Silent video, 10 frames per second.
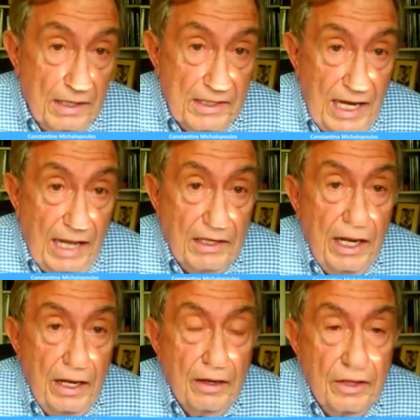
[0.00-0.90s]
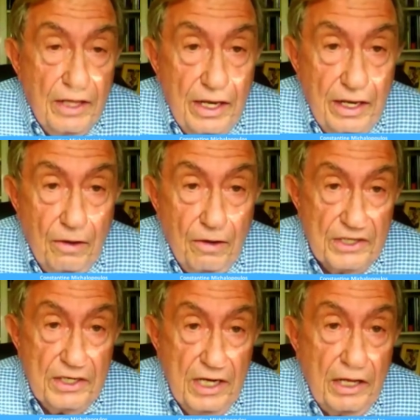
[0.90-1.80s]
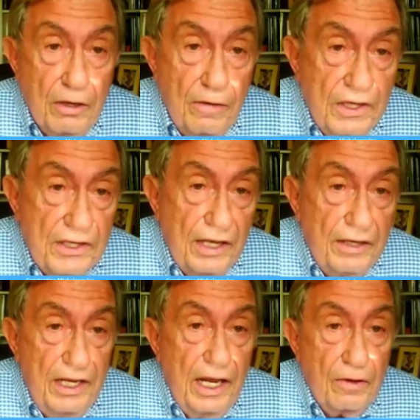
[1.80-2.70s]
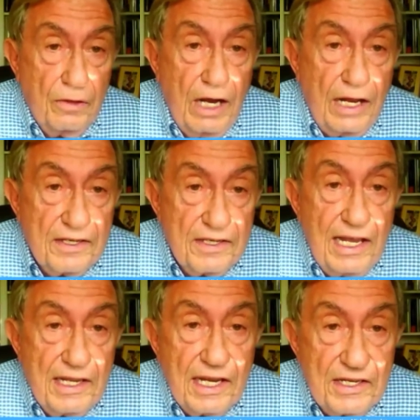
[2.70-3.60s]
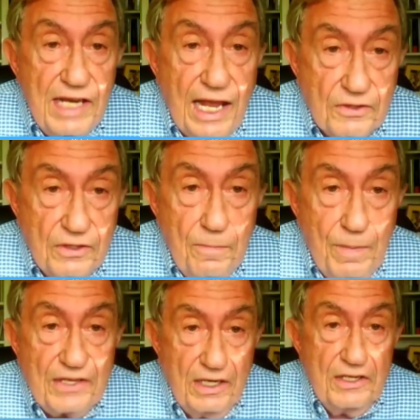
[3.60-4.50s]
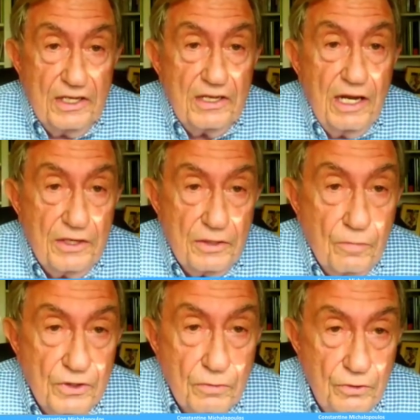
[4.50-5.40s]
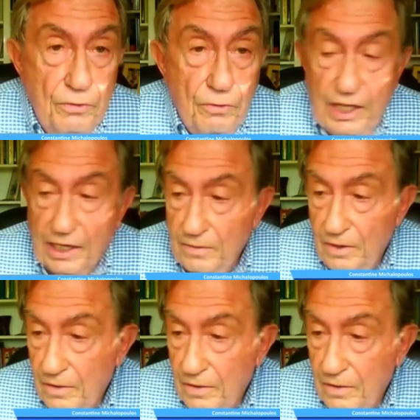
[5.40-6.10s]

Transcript: Sadly, the originator of this idea in the United States hasn't actually passed legislation which would do that.